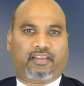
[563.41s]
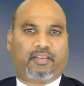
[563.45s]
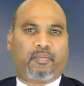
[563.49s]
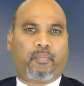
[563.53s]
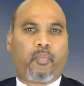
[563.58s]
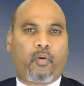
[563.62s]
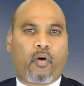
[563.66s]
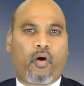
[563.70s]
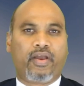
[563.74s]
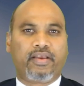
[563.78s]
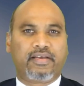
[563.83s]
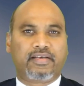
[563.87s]
The
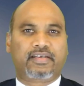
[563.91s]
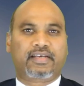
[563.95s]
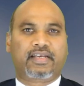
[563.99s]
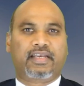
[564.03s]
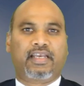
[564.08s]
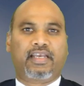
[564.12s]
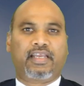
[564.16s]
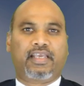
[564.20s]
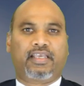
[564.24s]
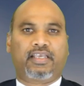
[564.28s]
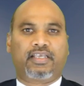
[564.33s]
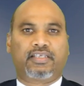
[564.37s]
point
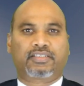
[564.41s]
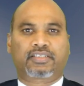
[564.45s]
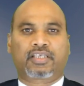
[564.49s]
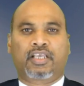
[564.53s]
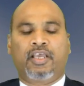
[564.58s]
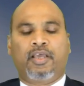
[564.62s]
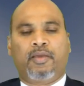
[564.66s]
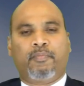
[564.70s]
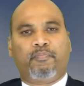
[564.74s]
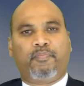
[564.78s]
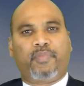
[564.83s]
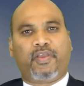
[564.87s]
really is,
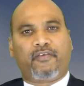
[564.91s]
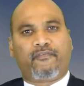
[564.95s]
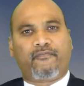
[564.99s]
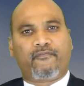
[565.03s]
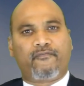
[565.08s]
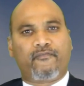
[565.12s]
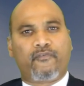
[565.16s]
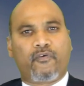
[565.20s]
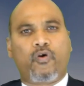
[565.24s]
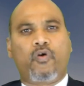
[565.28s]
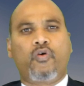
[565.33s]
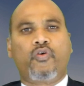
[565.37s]

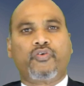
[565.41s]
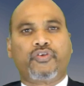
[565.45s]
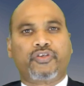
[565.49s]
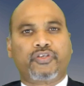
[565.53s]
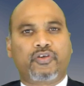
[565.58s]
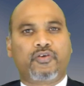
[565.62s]
before